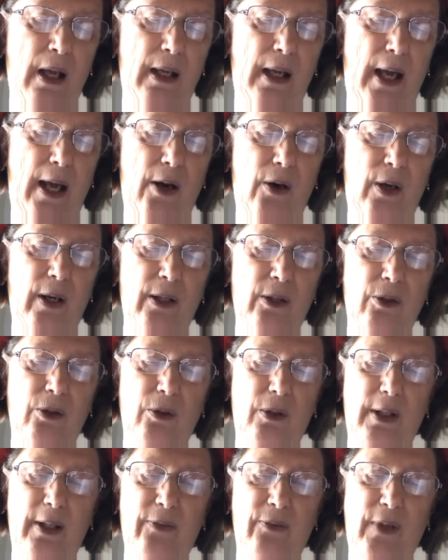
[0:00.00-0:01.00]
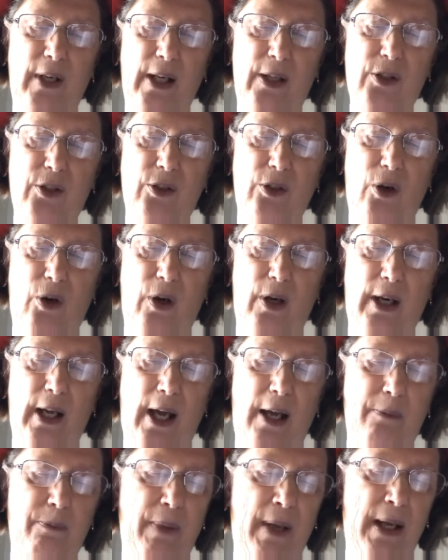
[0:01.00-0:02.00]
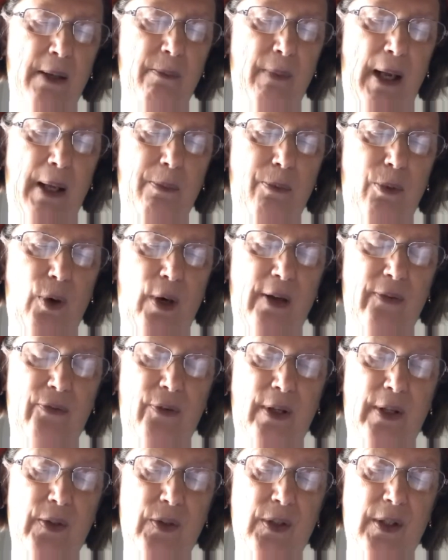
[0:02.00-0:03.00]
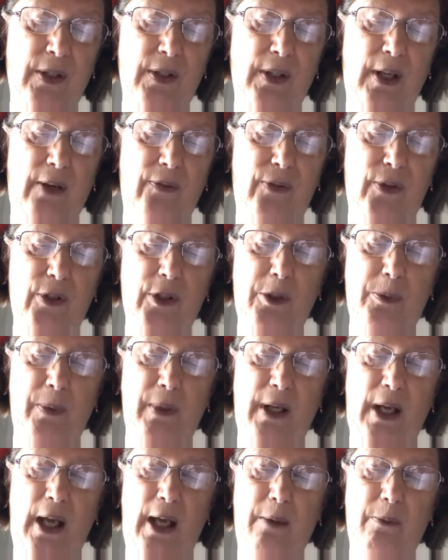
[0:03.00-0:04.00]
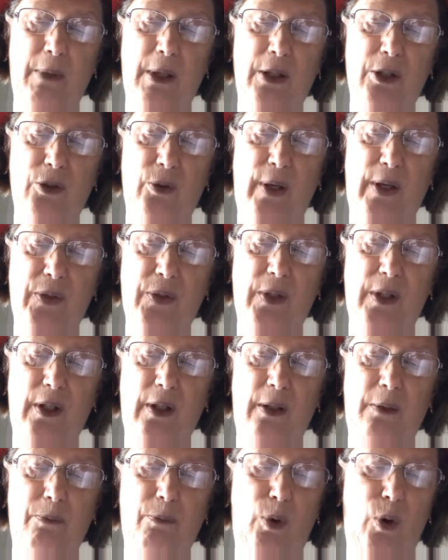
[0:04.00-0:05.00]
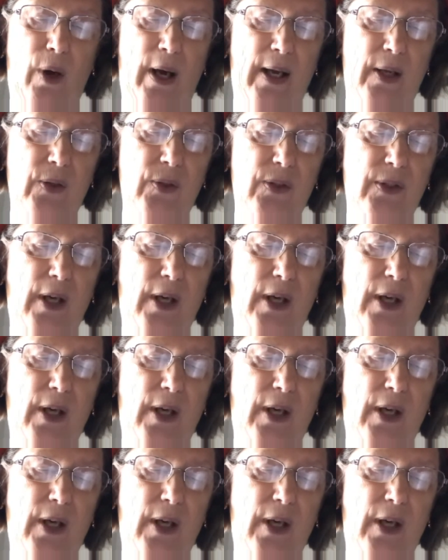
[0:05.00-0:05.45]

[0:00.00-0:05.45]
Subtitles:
Aaron, who lived next door, had been my boyfriend since I first became interested in boys.